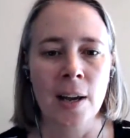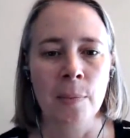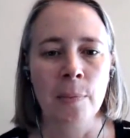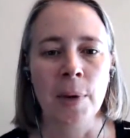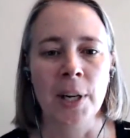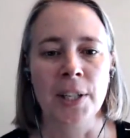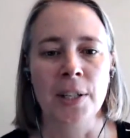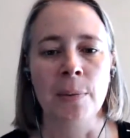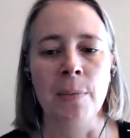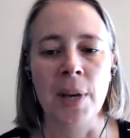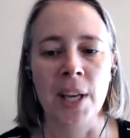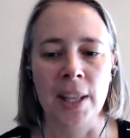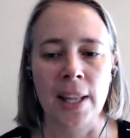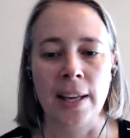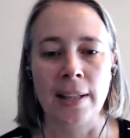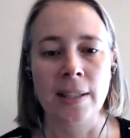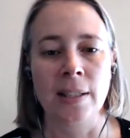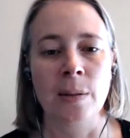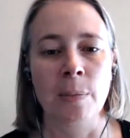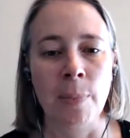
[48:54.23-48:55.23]
but to make
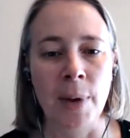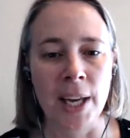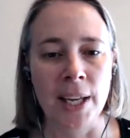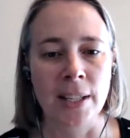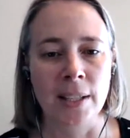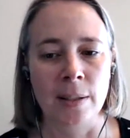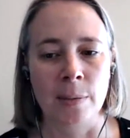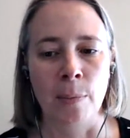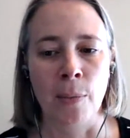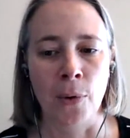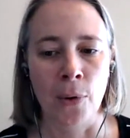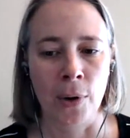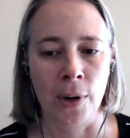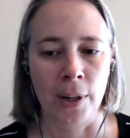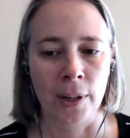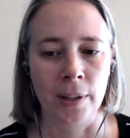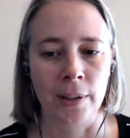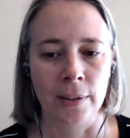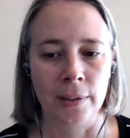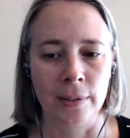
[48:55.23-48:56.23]
that space
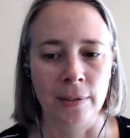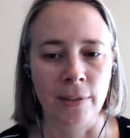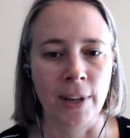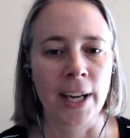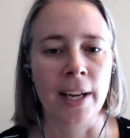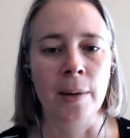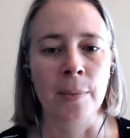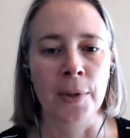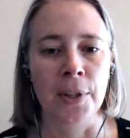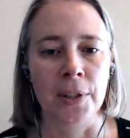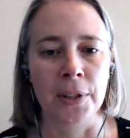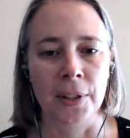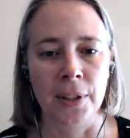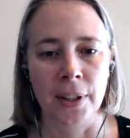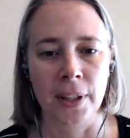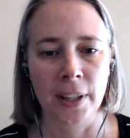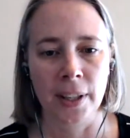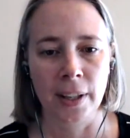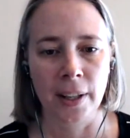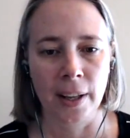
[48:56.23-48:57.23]
more viable
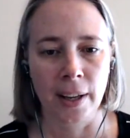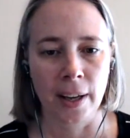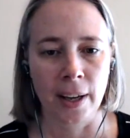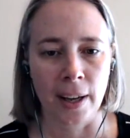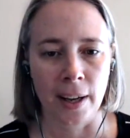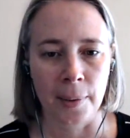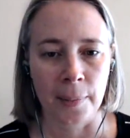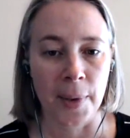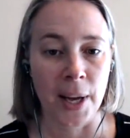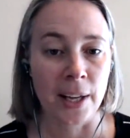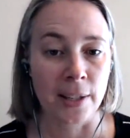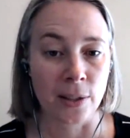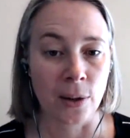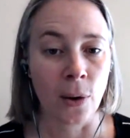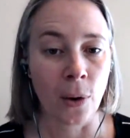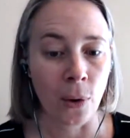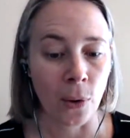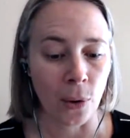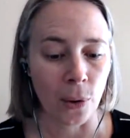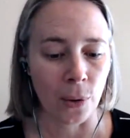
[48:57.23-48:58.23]
as a
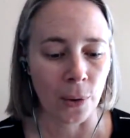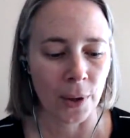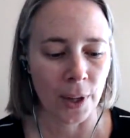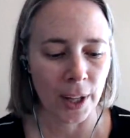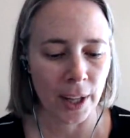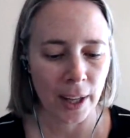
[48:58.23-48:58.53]
whole.